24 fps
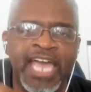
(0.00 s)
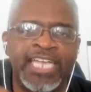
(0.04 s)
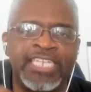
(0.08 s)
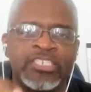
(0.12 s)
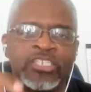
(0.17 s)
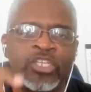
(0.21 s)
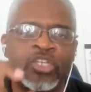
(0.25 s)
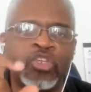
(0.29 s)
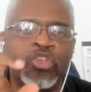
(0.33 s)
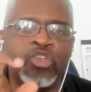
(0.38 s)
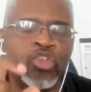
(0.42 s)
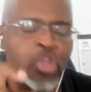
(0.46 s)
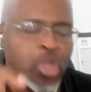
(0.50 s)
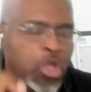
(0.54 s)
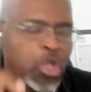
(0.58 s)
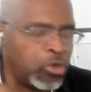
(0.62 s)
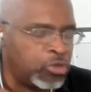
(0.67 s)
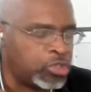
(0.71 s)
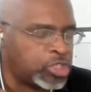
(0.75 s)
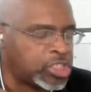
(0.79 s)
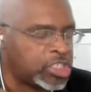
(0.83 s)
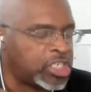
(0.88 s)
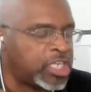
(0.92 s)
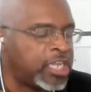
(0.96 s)
as
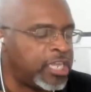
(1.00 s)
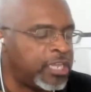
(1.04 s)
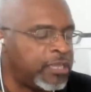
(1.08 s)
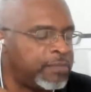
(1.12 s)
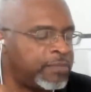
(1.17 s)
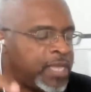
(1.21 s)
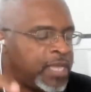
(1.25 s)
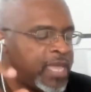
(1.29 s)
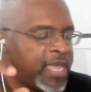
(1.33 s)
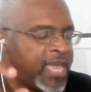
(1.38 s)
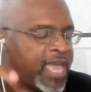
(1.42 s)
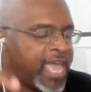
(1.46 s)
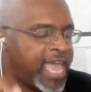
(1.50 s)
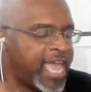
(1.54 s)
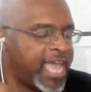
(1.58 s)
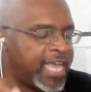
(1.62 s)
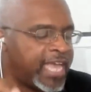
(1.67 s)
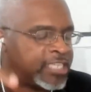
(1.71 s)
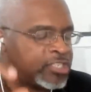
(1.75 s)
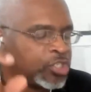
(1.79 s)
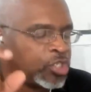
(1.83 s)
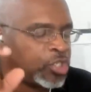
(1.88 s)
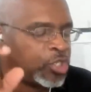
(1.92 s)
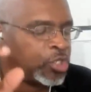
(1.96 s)
noshim,
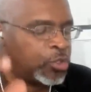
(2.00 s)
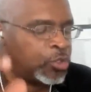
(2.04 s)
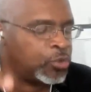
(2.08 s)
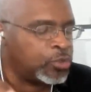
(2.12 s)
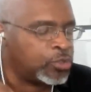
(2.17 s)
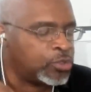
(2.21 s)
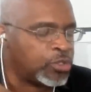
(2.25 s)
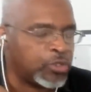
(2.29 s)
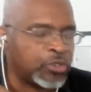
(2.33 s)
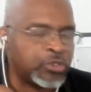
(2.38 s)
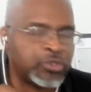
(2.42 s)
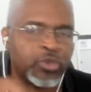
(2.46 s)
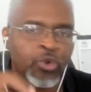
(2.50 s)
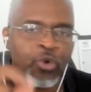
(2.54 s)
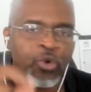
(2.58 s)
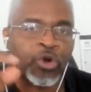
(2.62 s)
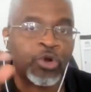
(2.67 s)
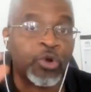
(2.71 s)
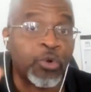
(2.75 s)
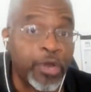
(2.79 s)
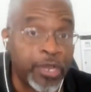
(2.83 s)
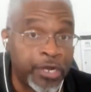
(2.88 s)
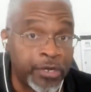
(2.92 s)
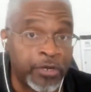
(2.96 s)
as users
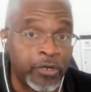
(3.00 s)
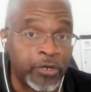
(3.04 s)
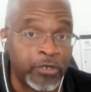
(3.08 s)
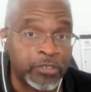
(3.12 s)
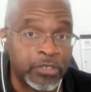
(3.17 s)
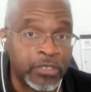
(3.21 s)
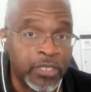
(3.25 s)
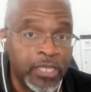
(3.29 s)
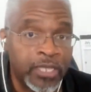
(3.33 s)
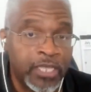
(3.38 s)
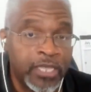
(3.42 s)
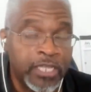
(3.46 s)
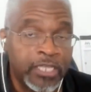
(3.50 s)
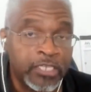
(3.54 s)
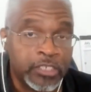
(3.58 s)
or creditors.